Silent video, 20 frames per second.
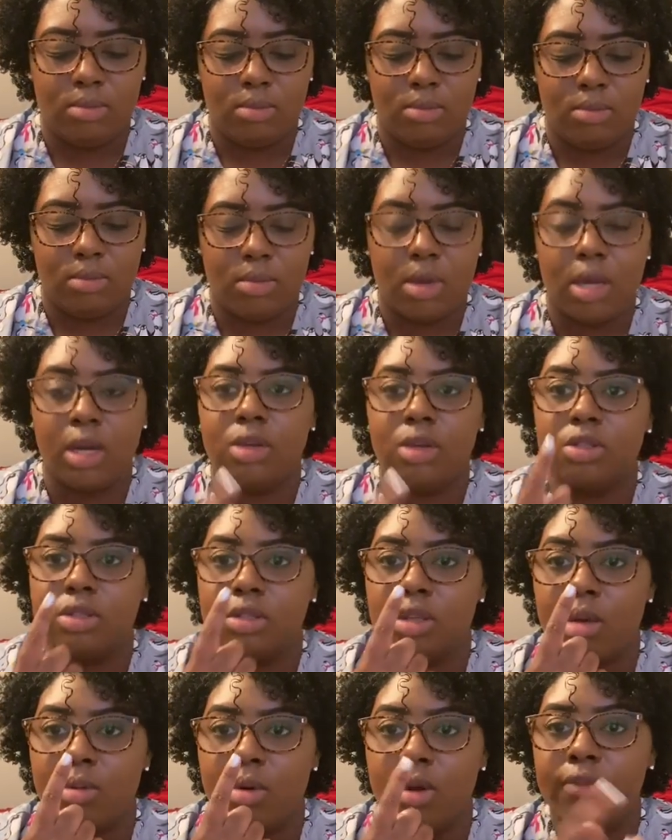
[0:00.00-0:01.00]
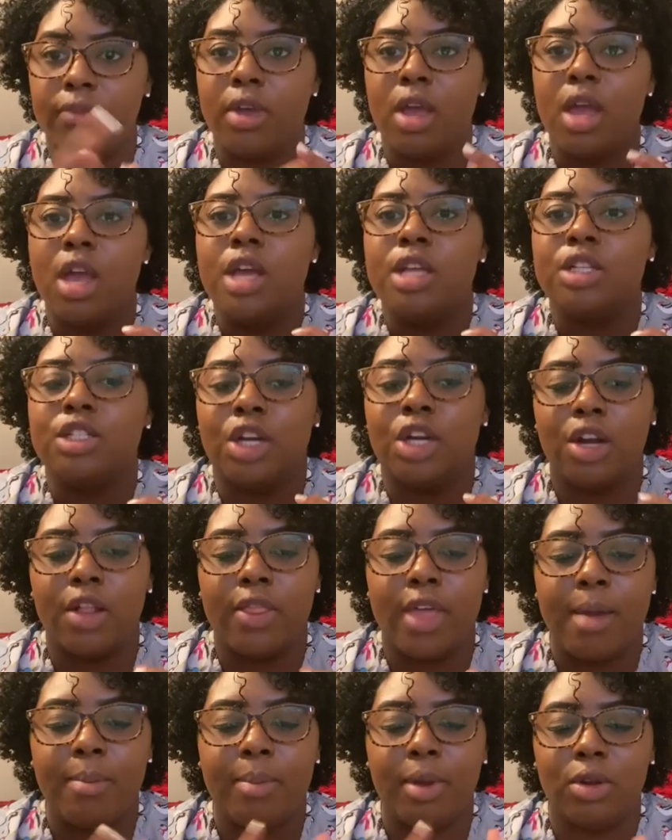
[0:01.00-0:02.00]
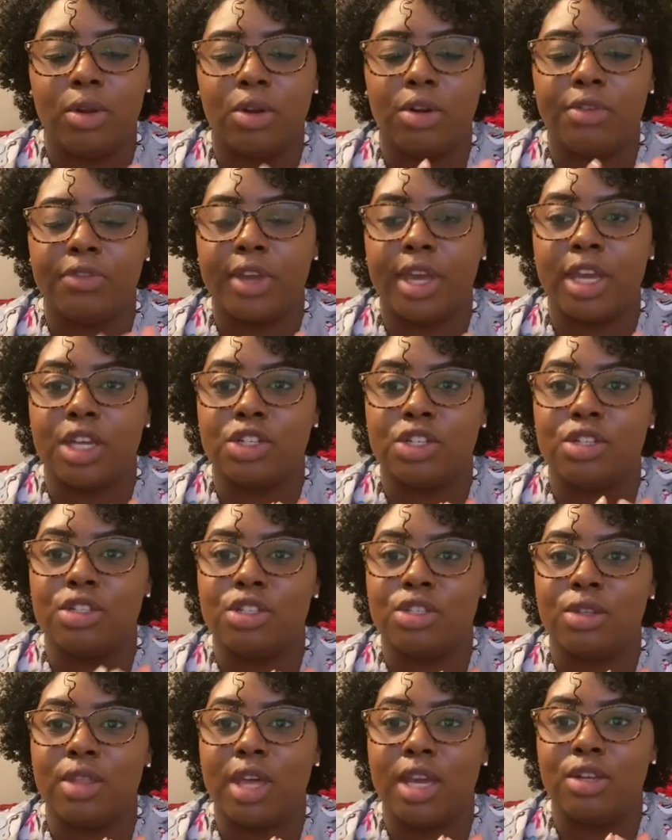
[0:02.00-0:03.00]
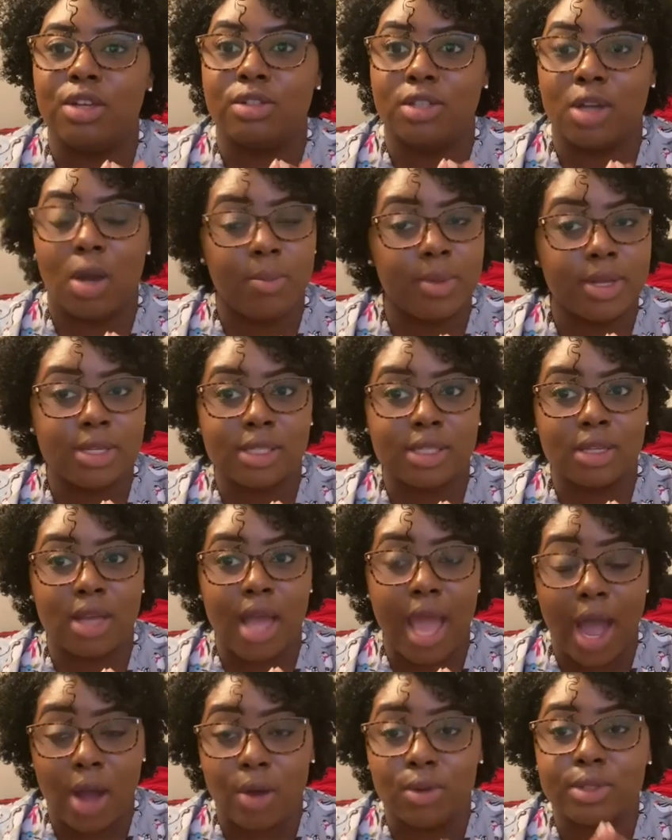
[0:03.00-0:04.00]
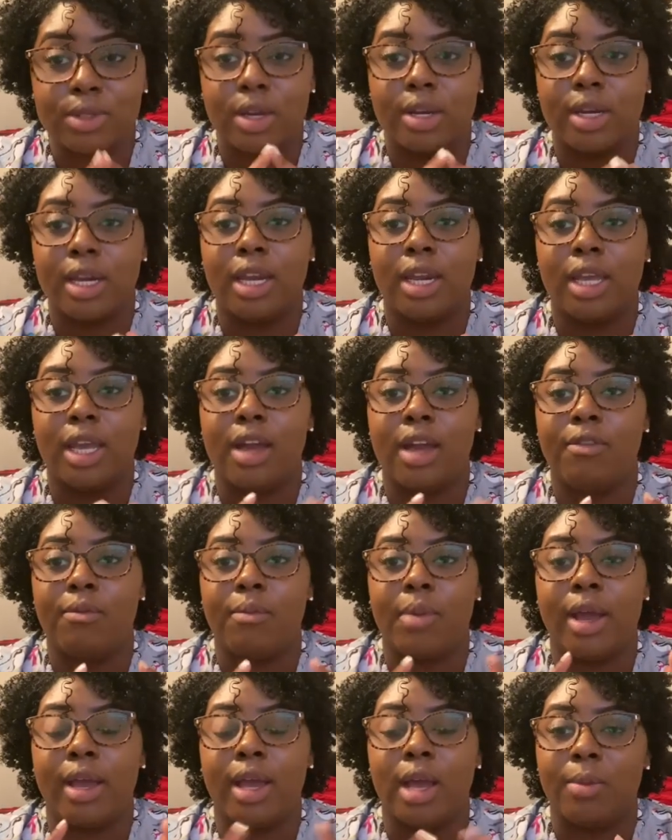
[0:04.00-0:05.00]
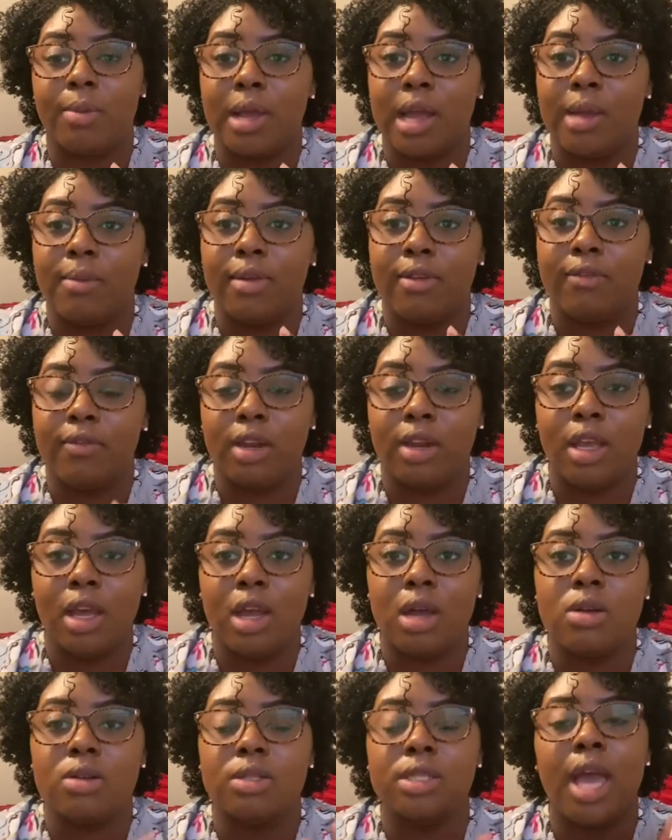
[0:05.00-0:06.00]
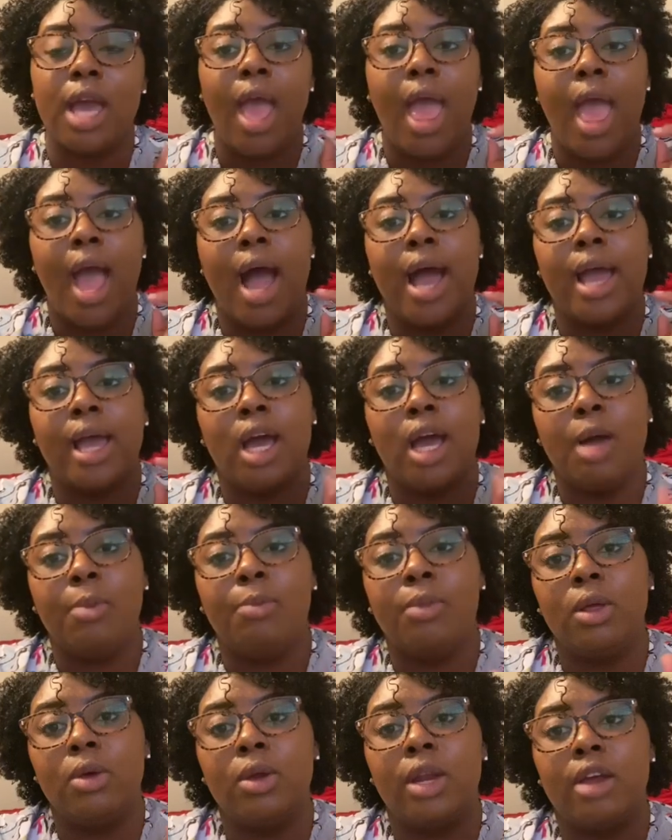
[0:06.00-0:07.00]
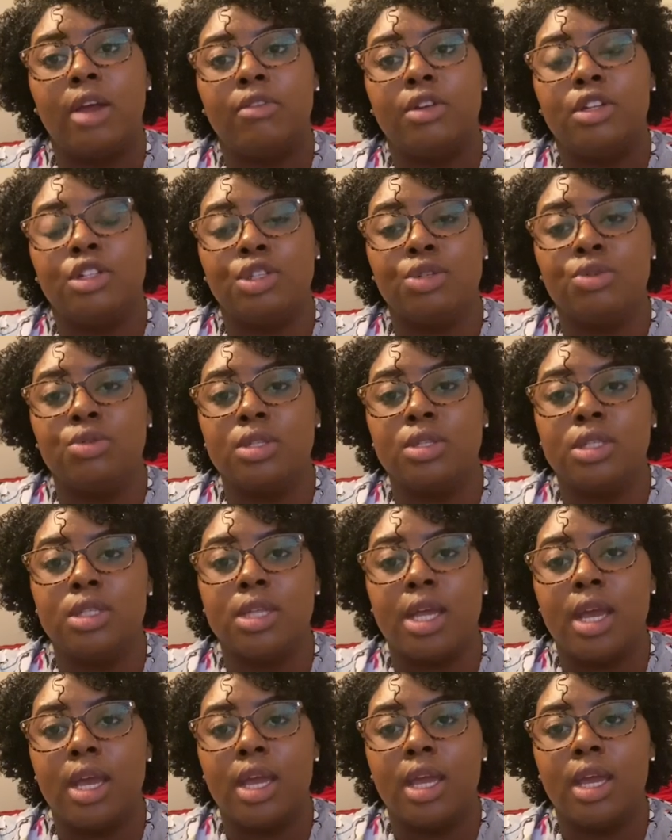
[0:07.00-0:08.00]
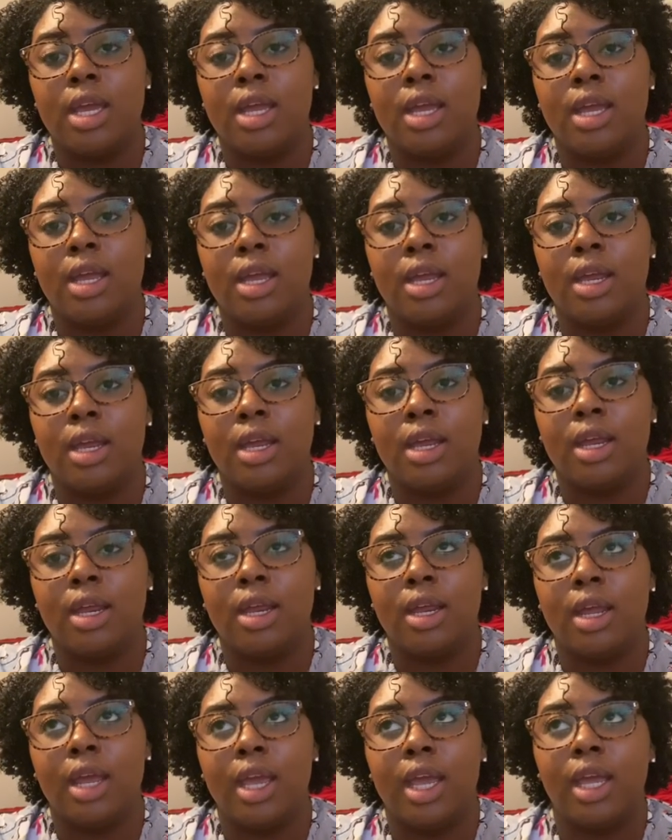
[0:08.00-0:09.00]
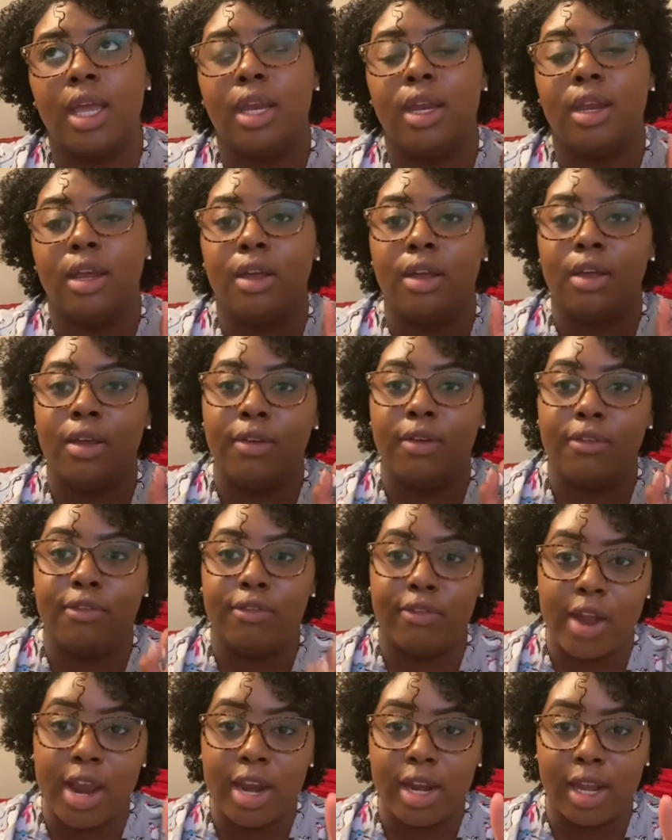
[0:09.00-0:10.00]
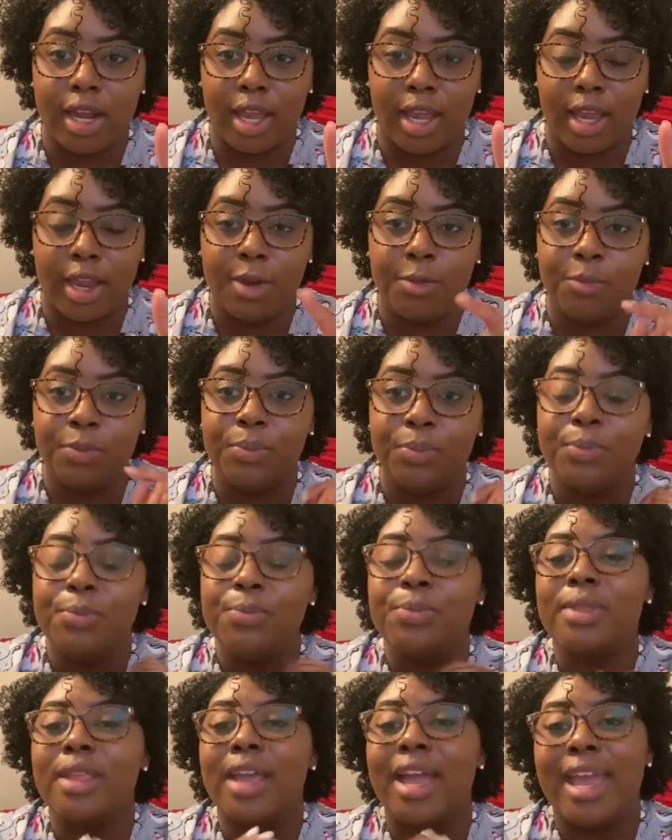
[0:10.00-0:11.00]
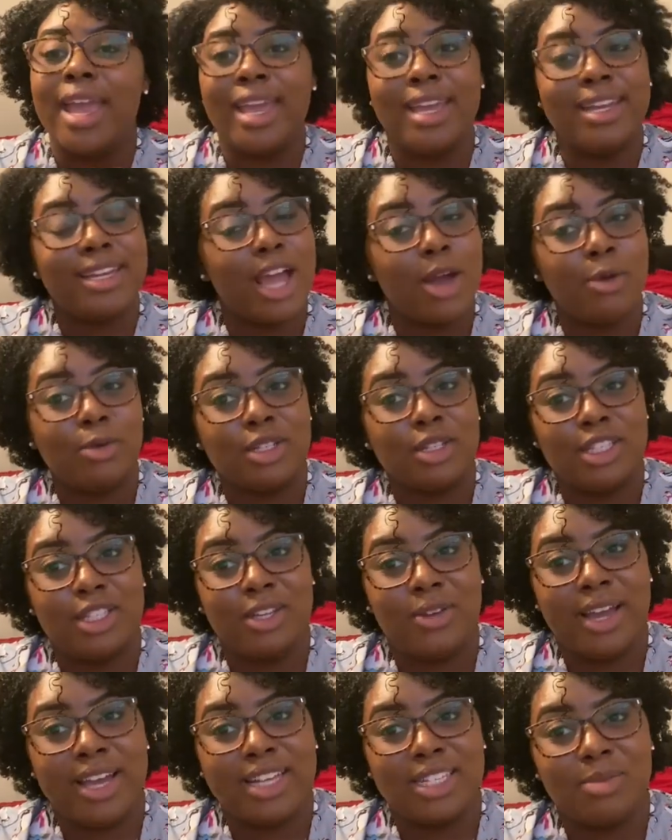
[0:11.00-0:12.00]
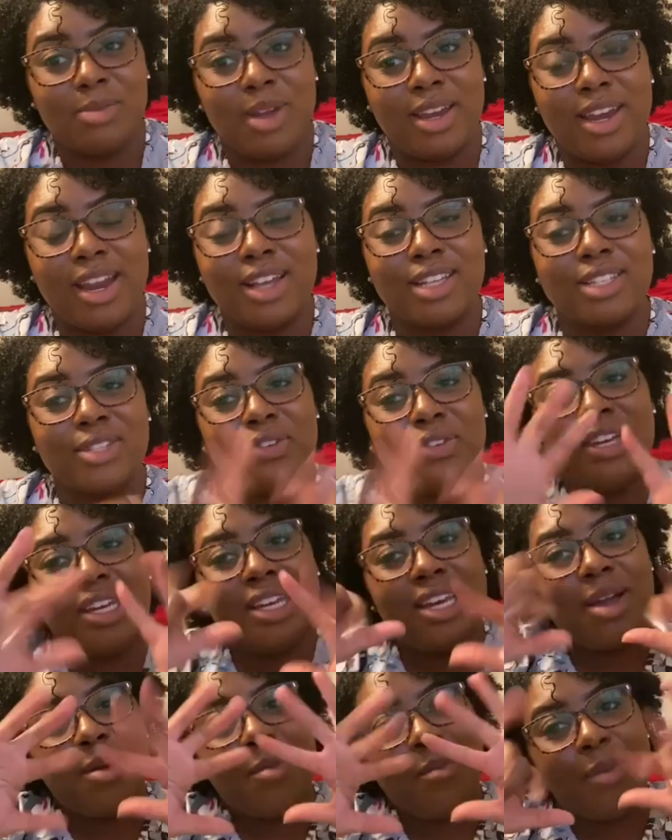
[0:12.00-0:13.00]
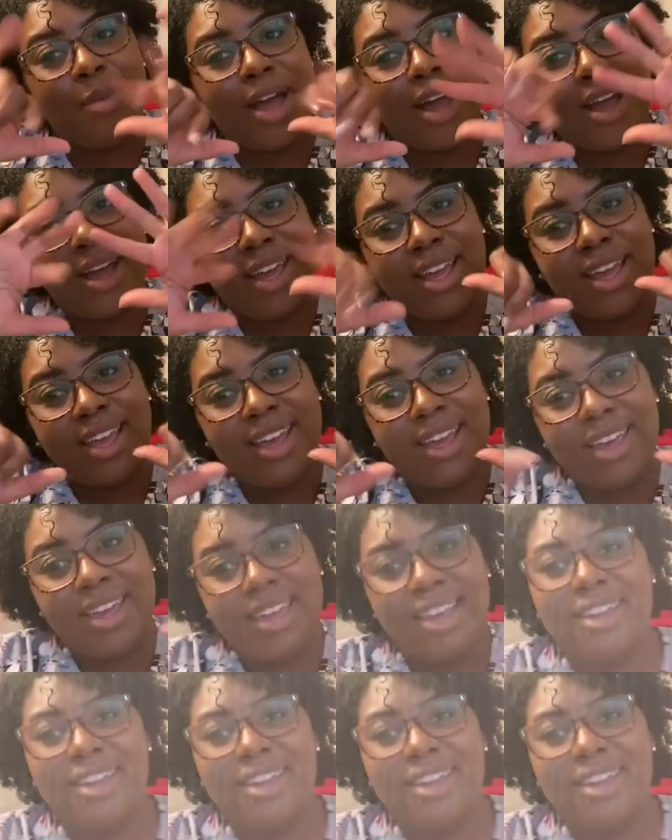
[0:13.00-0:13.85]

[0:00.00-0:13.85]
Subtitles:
My nail just came off. Turn on that bell notification so that you don't miss out on any of my upcoming videos. I upload every Tuesday and Friday, and I will see you guys in my next one. Bye.